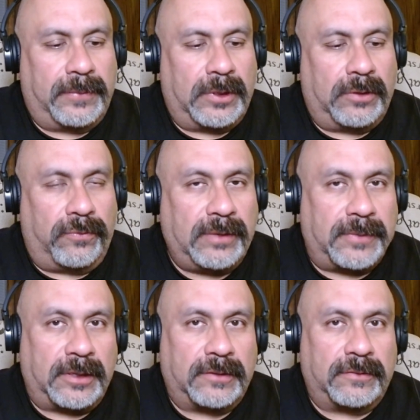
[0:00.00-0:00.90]

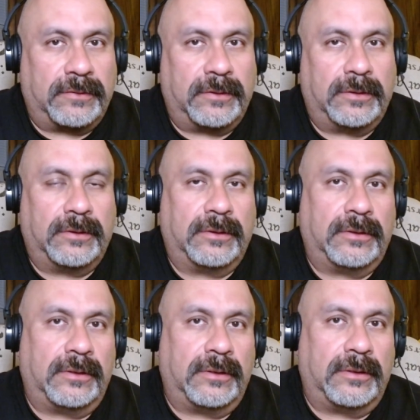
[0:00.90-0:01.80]
remix.
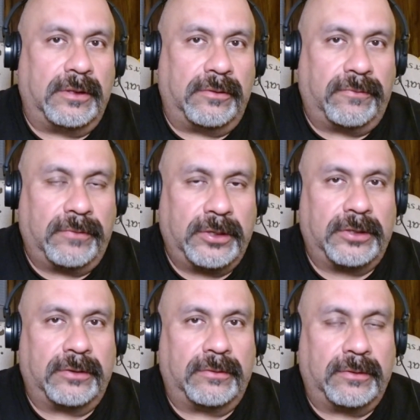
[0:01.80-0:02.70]
The
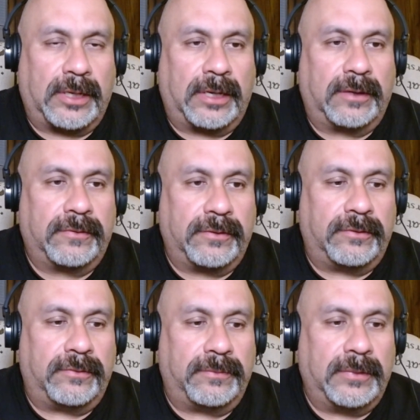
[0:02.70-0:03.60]
original Daddy's
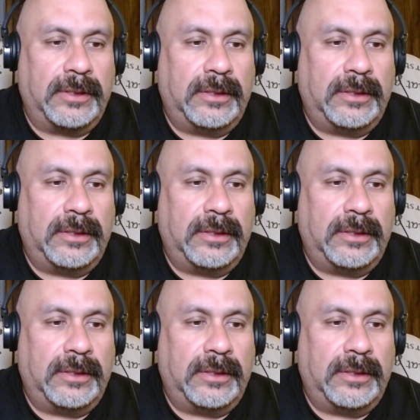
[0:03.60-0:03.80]
Home